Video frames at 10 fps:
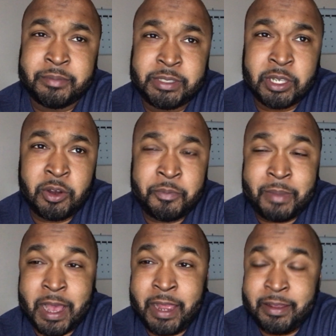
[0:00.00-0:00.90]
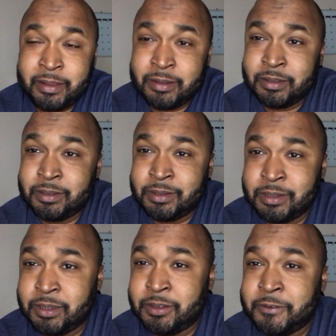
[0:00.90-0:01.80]
So my
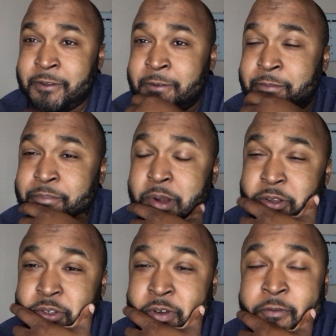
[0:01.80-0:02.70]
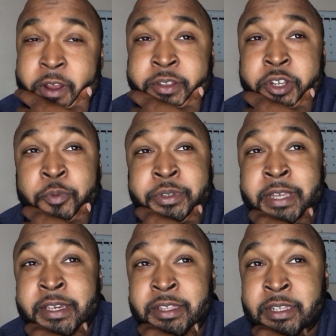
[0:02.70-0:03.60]
personal
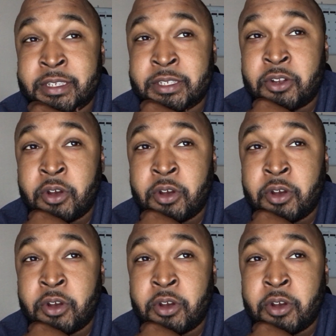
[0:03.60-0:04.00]
interpretation is,